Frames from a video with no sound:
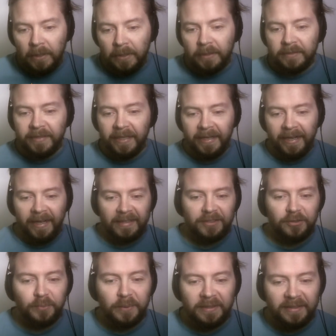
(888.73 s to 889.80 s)
Is that
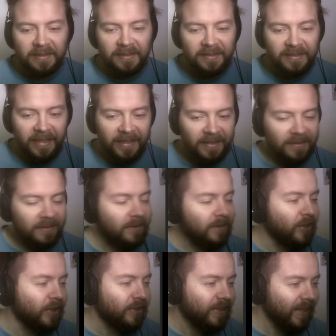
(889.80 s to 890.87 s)
axe wielding Satan,
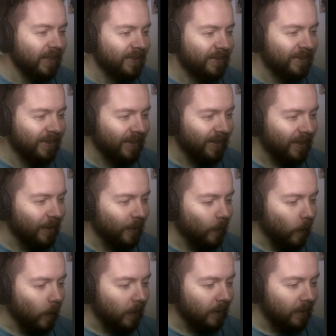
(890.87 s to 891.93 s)
Crosatch?
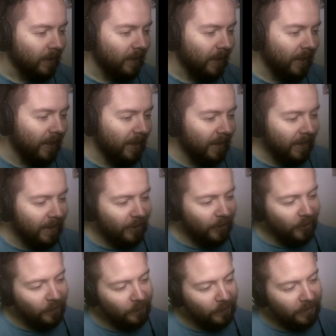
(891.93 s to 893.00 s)
I don't
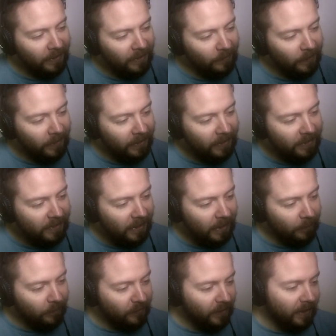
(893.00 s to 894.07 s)
know really what it is.
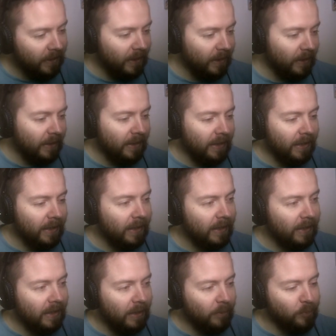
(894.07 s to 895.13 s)
I'm thinking
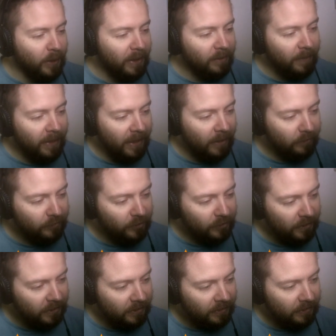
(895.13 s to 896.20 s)
a pig man of
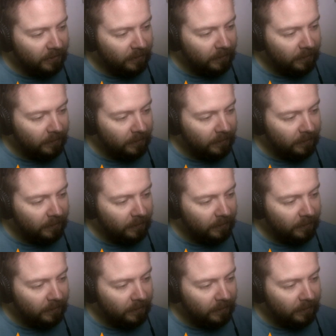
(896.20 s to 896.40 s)
sorts.